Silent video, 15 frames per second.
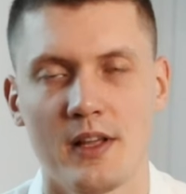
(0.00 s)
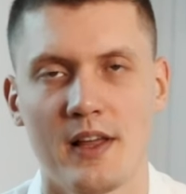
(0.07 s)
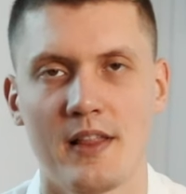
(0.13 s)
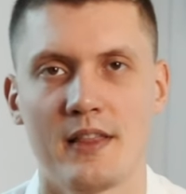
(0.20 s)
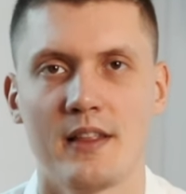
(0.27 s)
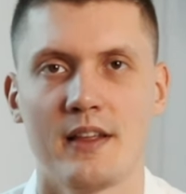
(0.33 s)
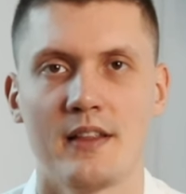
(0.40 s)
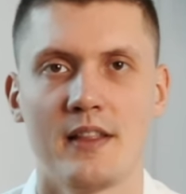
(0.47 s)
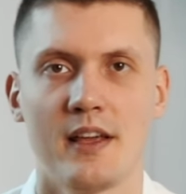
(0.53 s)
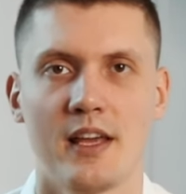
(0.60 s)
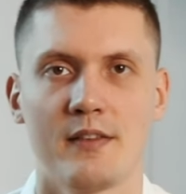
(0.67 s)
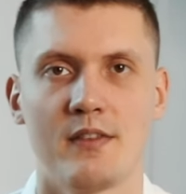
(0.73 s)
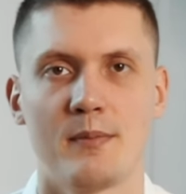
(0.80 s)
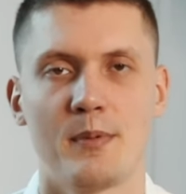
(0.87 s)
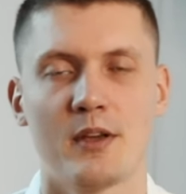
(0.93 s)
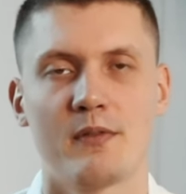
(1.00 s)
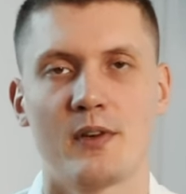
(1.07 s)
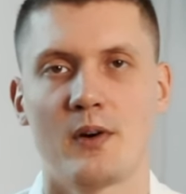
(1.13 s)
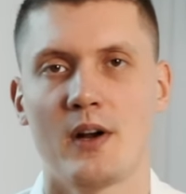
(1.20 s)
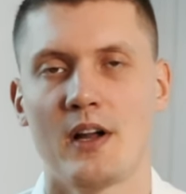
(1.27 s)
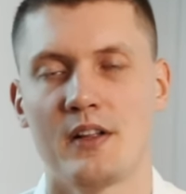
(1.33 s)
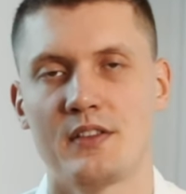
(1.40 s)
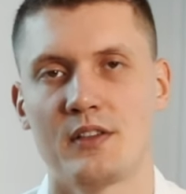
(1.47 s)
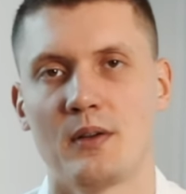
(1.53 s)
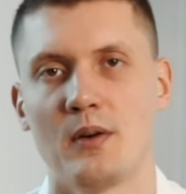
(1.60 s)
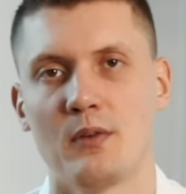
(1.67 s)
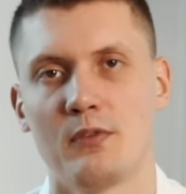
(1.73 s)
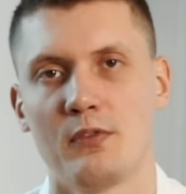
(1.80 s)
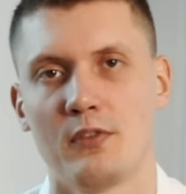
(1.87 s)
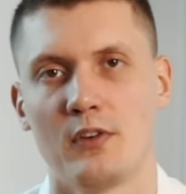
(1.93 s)
and they have a big variety
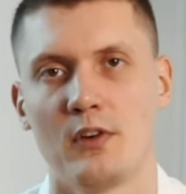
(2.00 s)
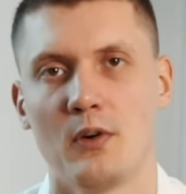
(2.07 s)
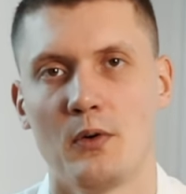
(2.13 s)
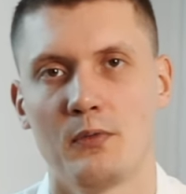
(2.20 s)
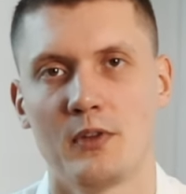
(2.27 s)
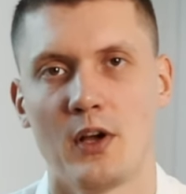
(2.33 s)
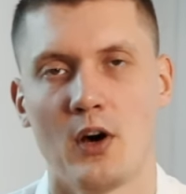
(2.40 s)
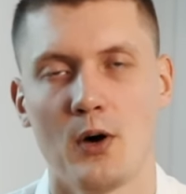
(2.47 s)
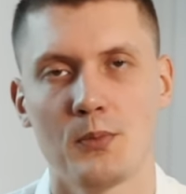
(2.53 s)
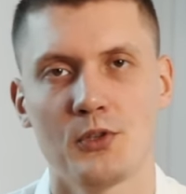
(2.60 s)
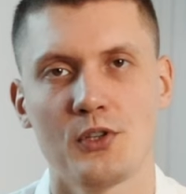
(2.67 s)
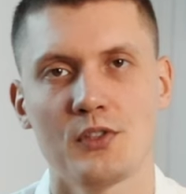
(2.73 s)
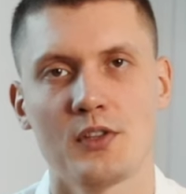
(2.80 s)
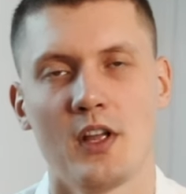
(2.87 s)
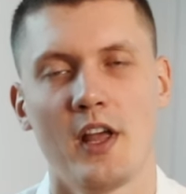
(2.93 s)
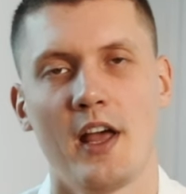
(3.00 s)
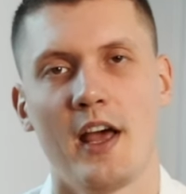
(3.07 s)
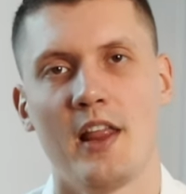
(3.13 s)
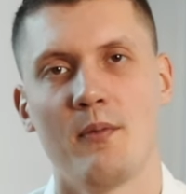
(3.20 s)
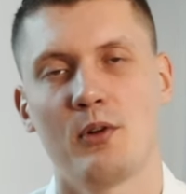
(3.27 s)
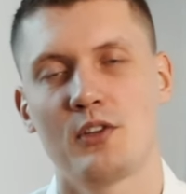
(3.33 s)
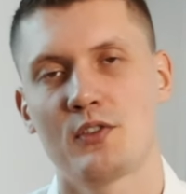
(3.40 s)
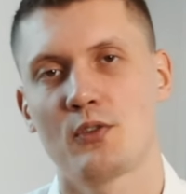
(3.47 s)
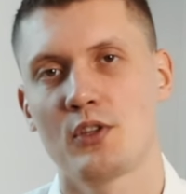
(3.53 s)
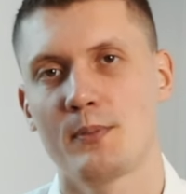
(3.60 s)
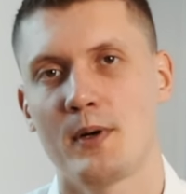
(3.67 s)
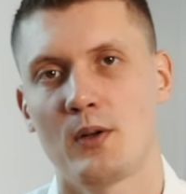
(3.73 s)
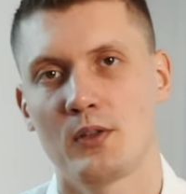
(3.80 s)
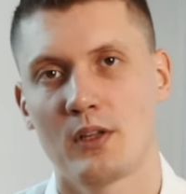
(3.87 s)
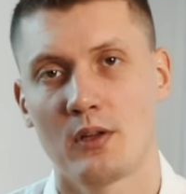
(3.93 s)
of the options. And what is good
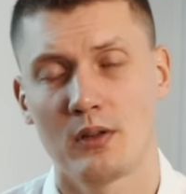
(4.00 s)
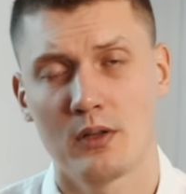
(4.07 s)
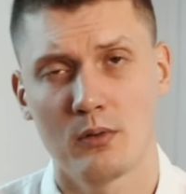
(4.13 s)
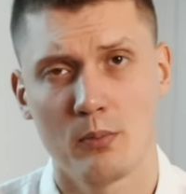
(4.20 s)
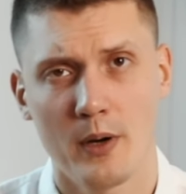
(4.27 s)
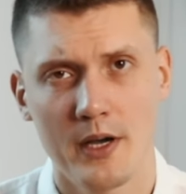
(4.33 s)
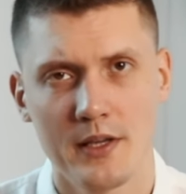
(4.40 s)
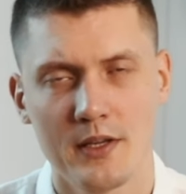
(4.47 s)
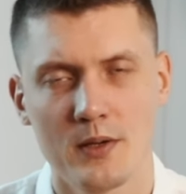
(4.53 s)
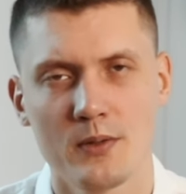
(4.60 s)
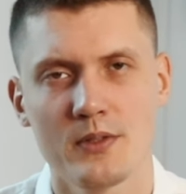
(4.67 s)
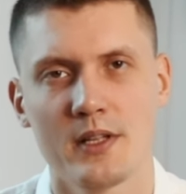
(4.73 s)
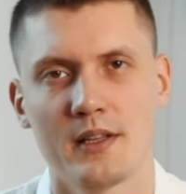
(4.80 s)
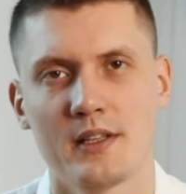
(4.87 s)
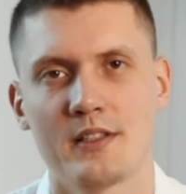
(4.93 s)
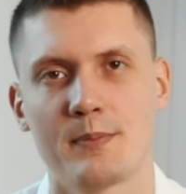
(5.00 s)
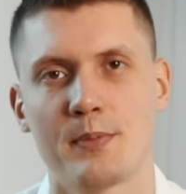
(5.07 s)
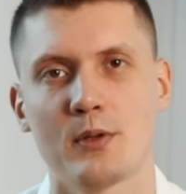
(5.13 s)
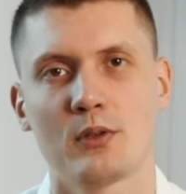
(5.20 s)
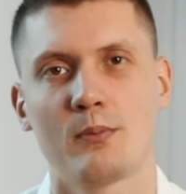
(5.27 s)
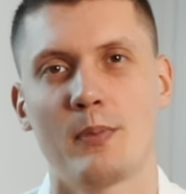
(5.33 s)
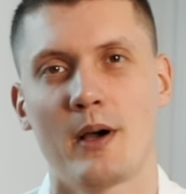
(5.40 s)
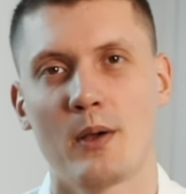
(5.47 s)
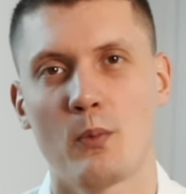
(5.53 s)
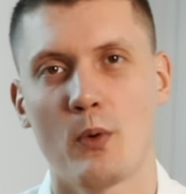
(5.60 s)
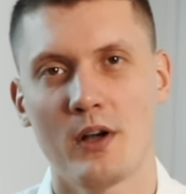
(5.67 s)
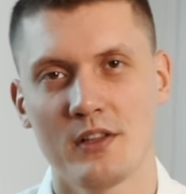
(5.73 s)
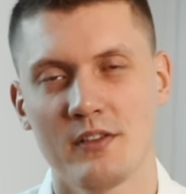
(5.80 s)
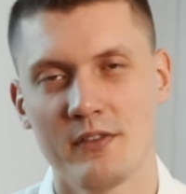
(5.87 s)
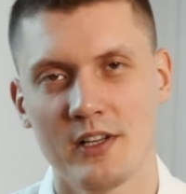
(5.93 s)
about the Dubai Hills, that it's built by
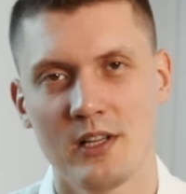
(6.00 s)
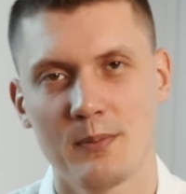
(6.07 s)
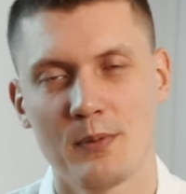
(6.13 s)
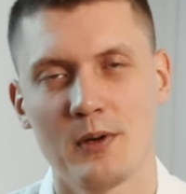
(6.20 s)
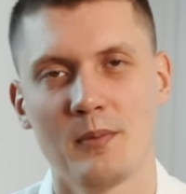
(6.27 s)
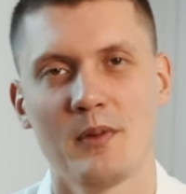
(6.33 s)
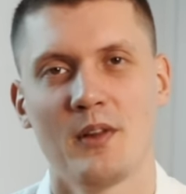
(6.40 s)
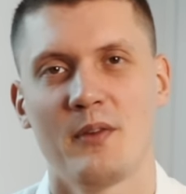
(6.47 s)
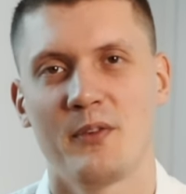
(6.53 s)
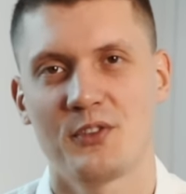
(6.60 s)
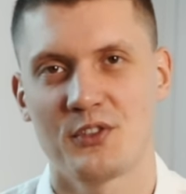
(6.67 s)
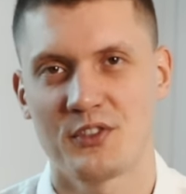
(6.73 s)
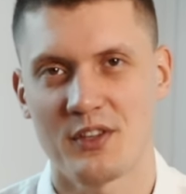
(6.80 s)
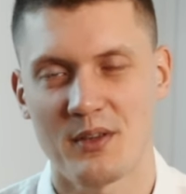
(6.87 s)
one developer, which is